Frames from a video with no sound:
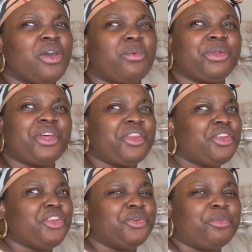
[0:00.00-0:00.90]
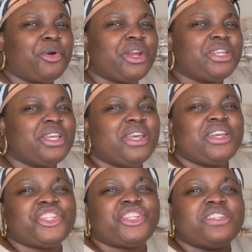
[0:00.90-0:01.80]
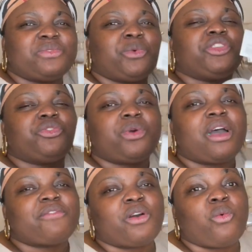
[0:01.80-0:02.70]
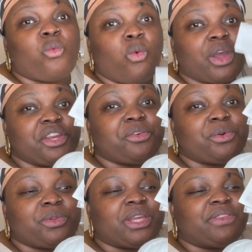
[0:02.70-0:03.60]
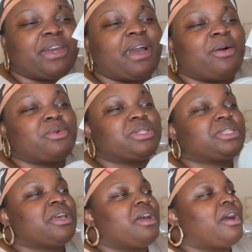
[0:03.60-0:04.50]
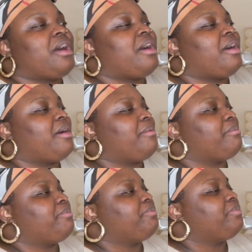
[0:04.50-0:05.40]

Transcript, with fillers: Well, not a newborn. She's we do have a one-year-old in the house. Um,